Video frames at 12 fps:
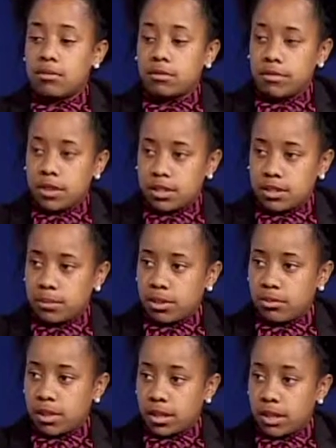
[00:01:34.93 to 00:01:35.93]
we've also
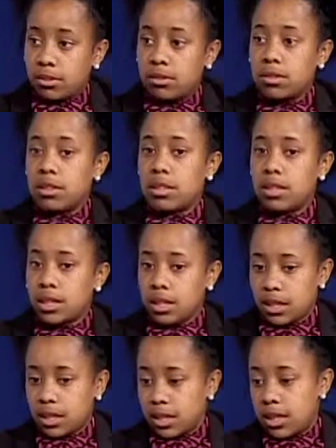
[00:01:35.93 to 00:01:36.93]
been working on
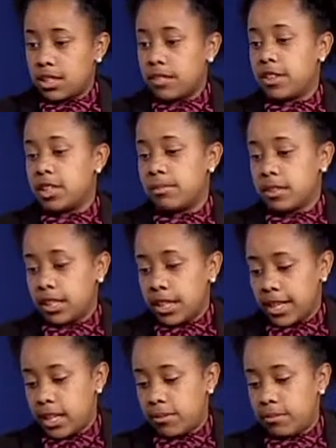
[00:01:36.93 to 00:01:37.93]
developing
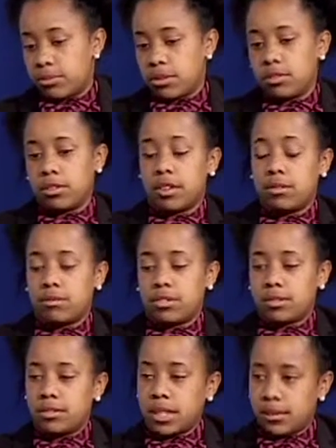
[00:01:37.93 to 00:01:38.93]
that program,
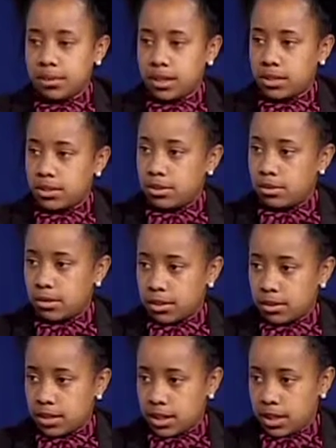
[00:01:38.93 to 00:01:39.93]
which will take place June
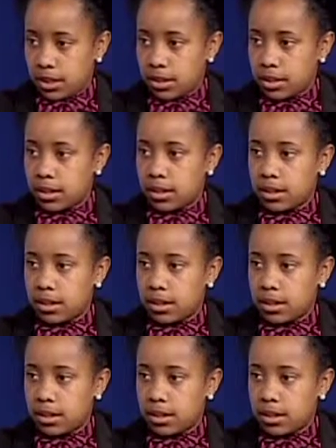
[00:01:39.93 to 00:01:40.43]
13th.